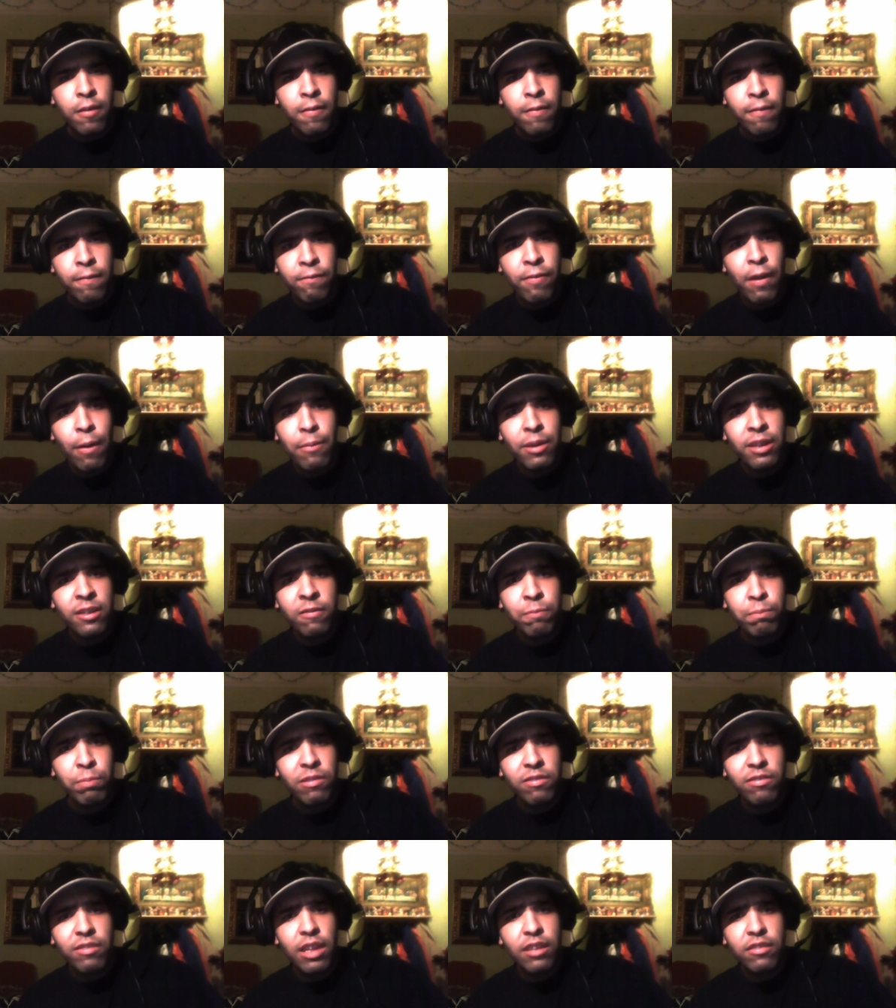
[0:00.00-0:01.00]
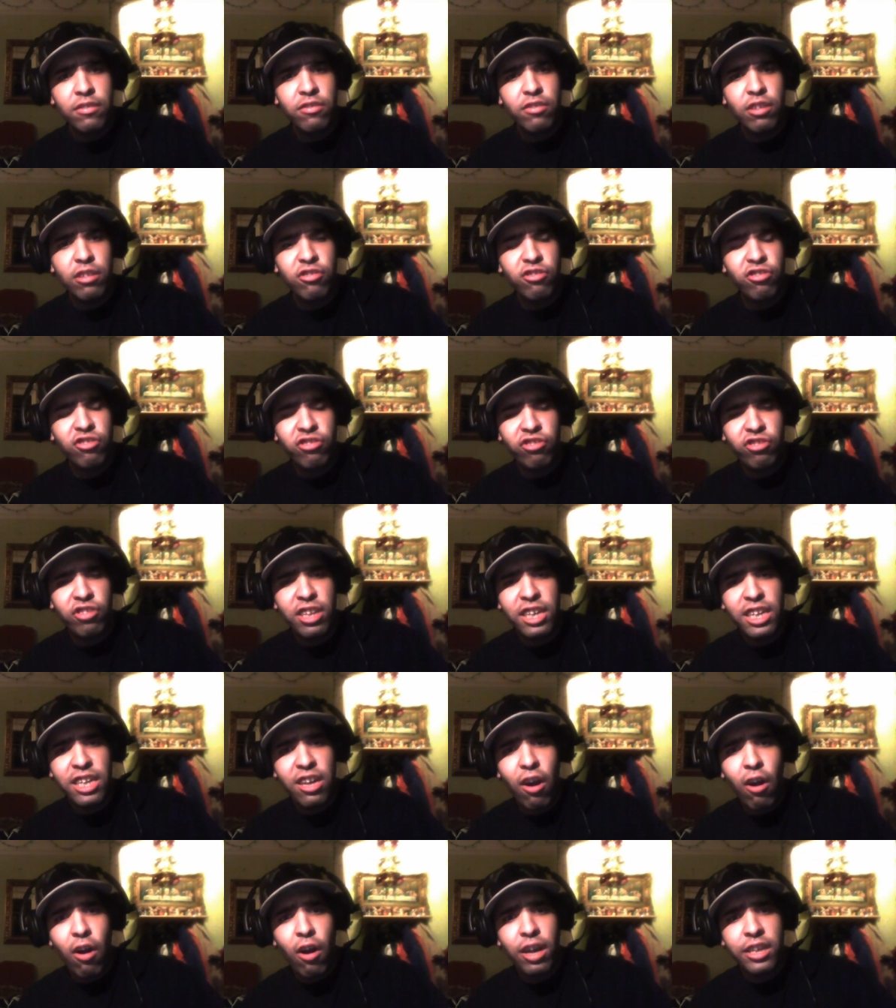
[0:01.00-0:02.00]
Feminists present such
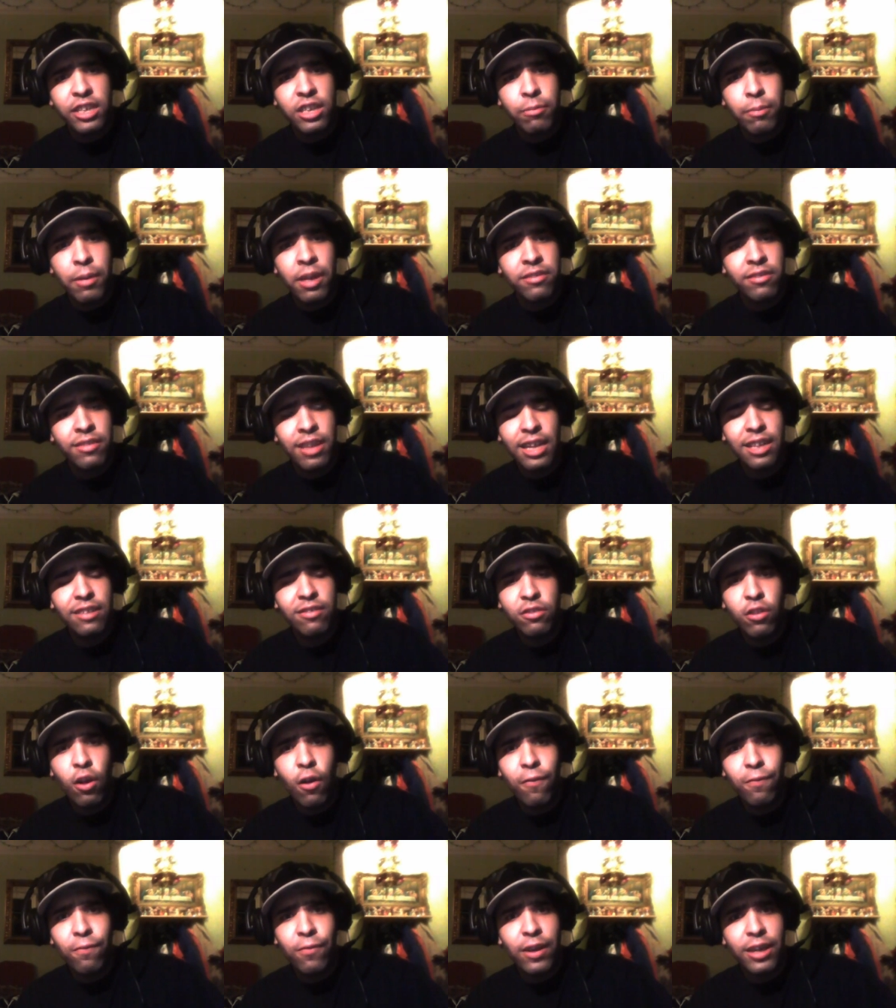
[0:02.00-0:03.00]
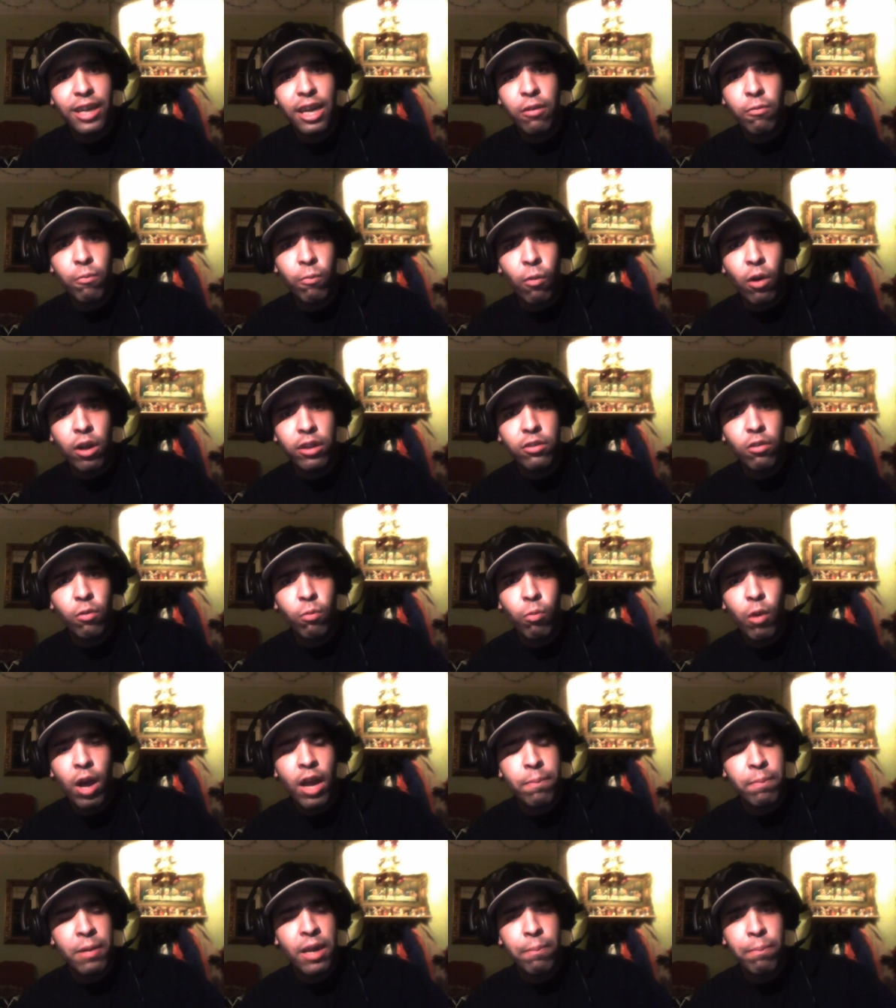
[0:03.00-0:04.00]
shitty arguments that it's no fucking wonder
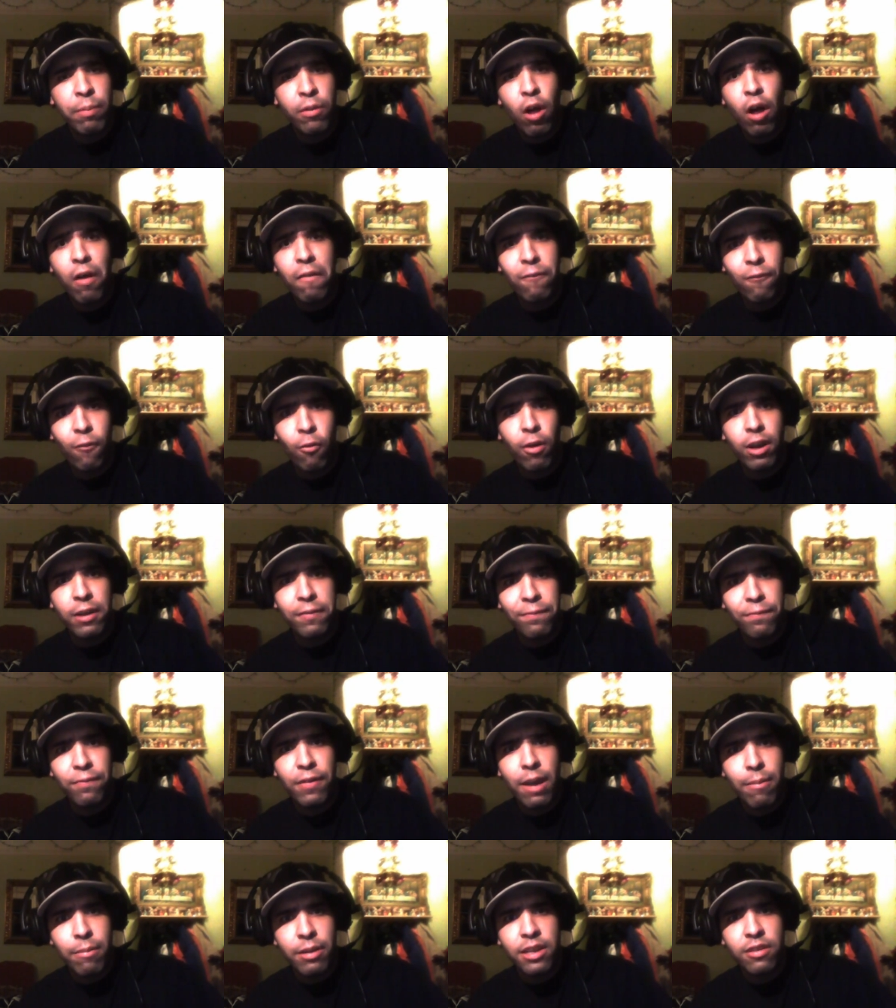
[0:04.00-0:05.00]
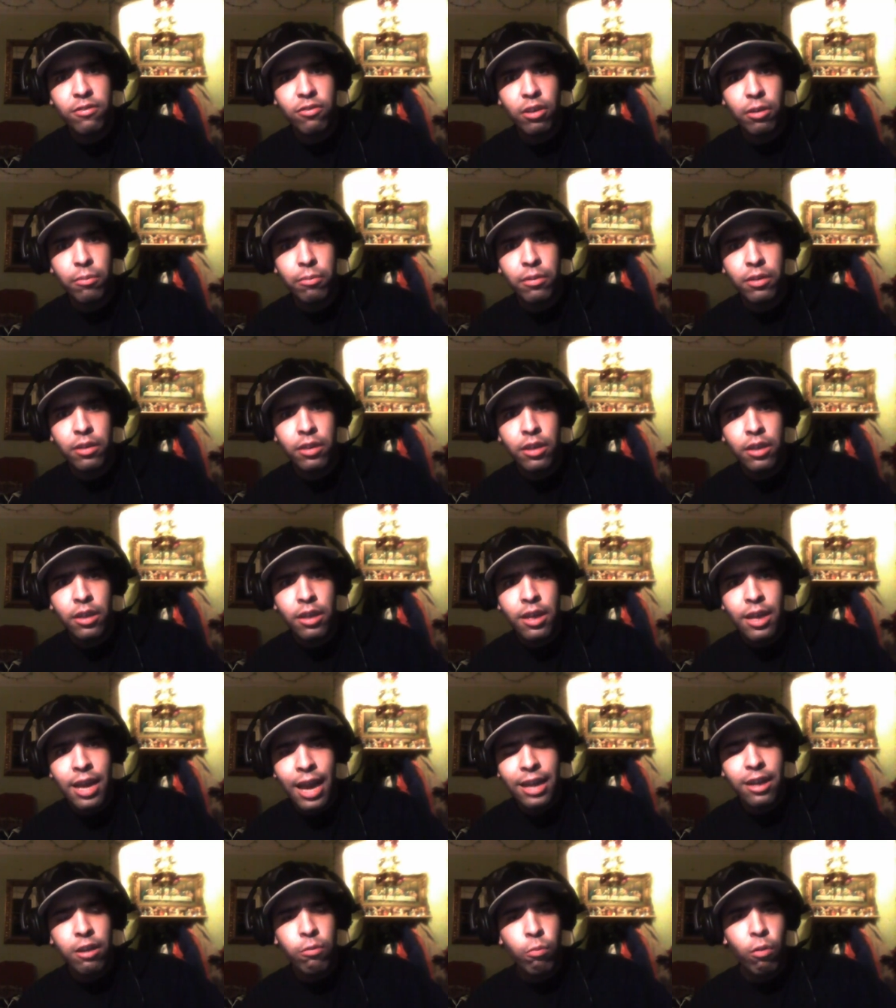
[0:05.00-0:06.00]
why people avoid feminism.
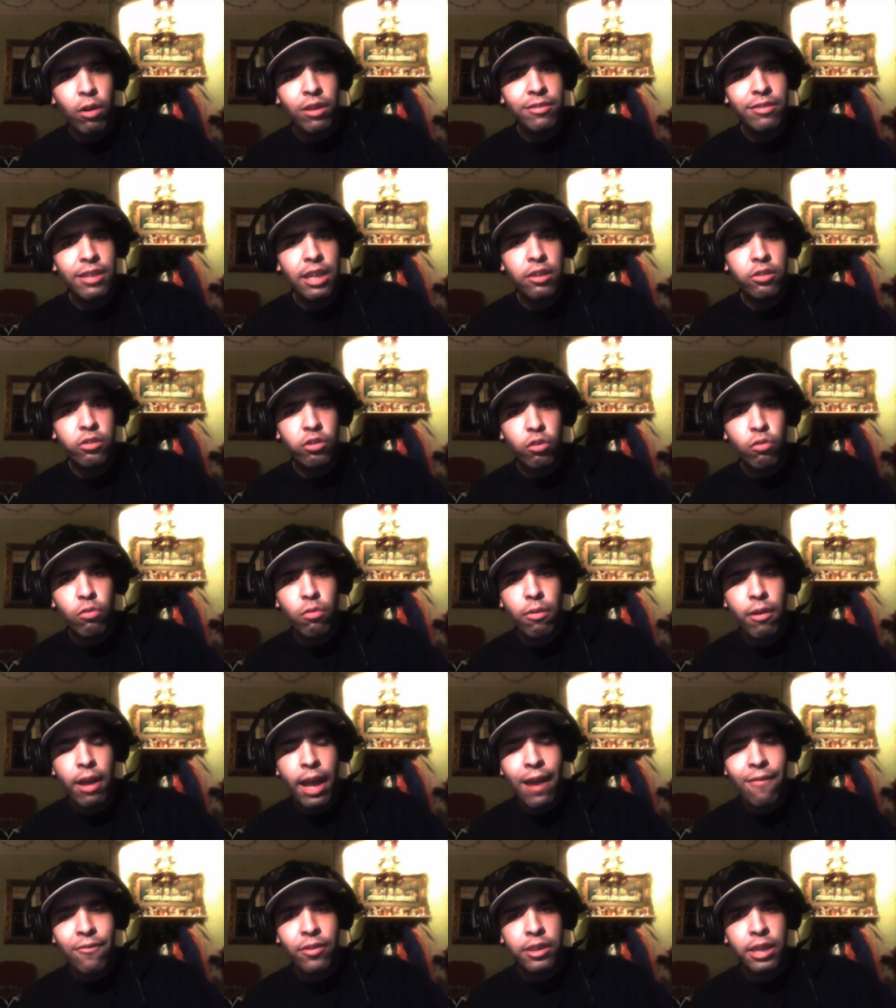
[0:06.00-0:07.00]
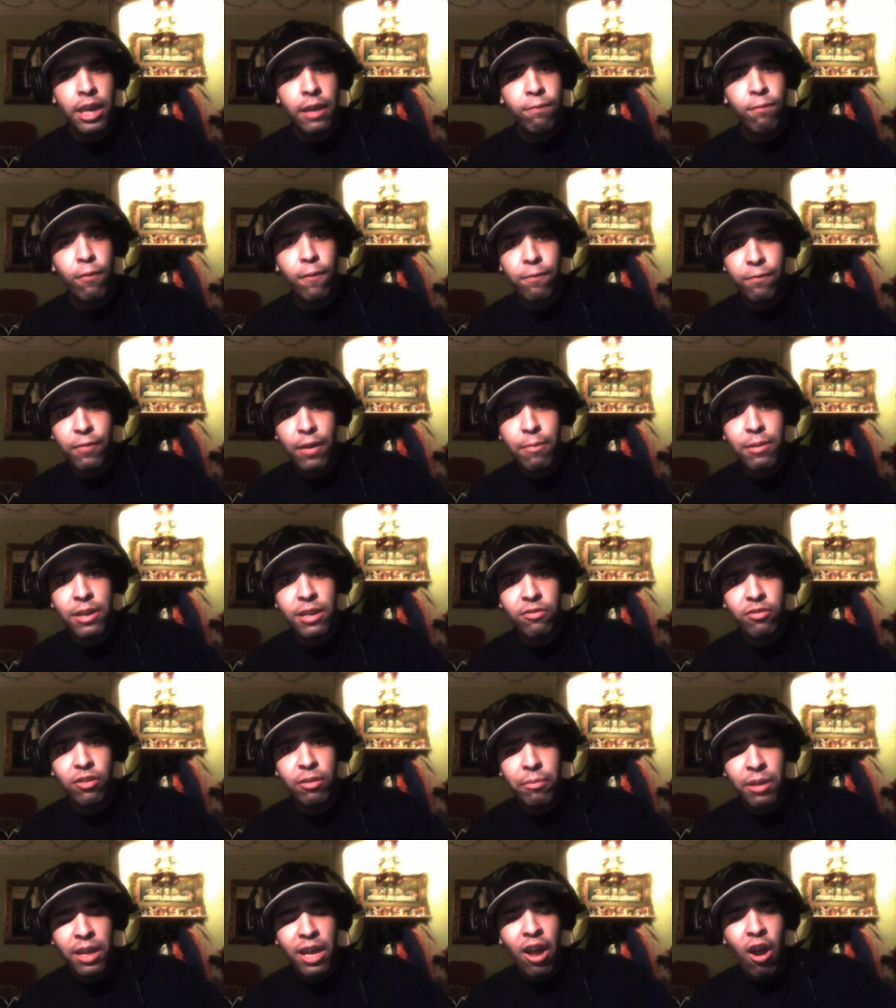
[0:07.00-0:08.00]
And the ones that do advocate for
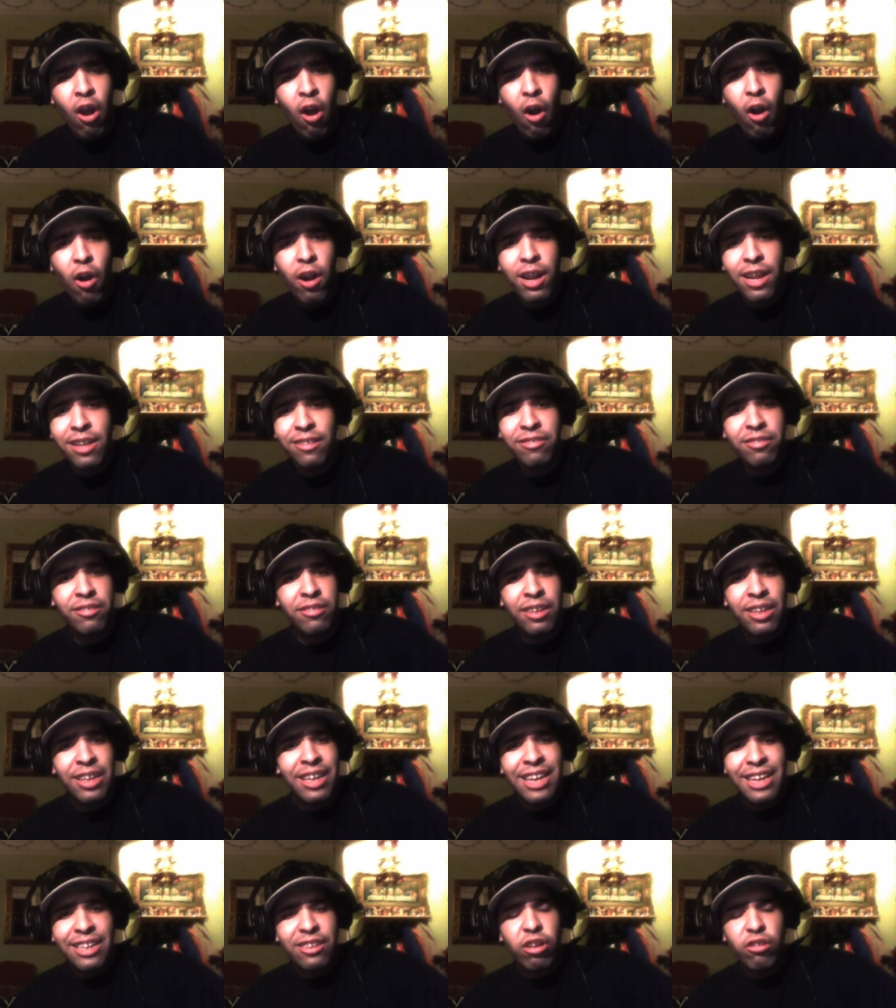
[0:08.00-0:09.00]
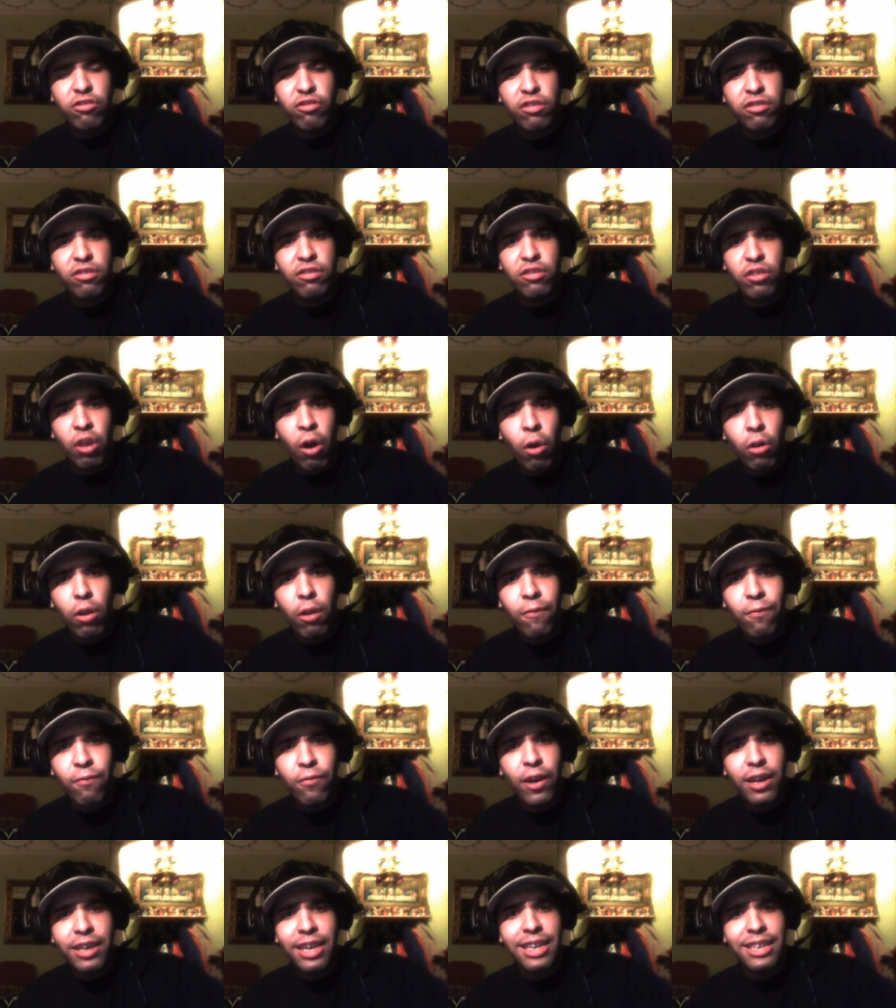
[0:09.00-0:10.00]
feminism, they're just total
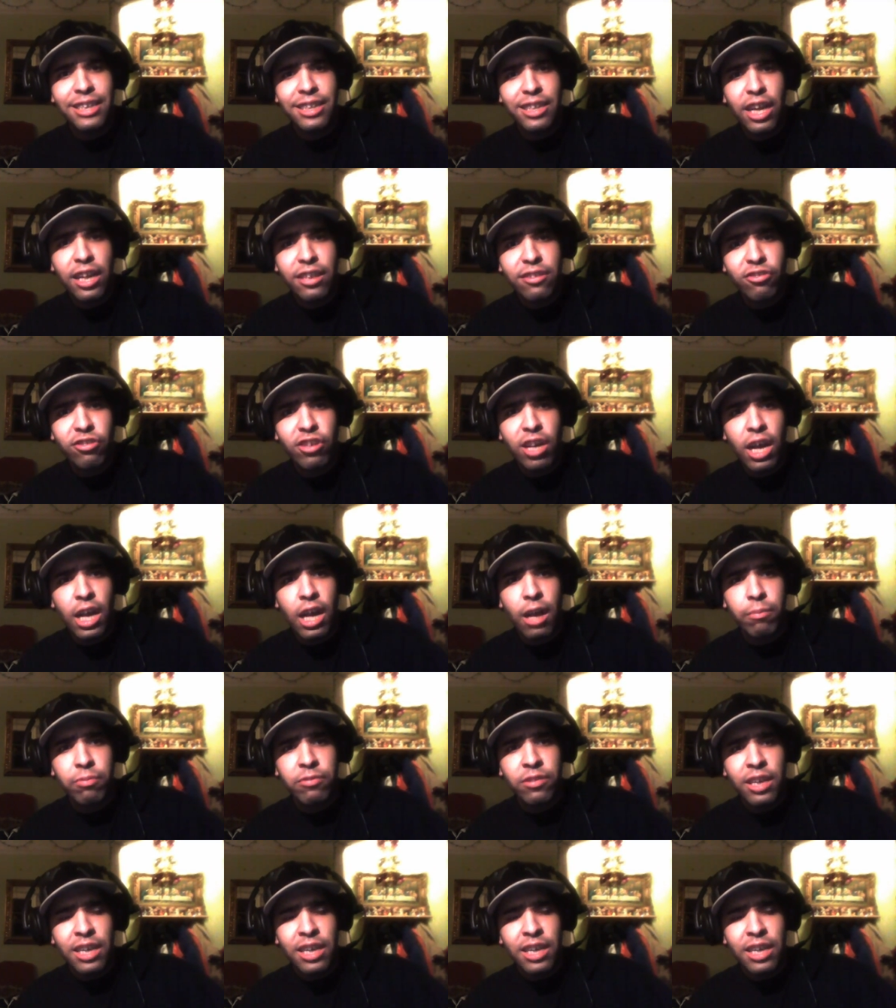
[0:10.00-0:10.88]
fucking nut jobs.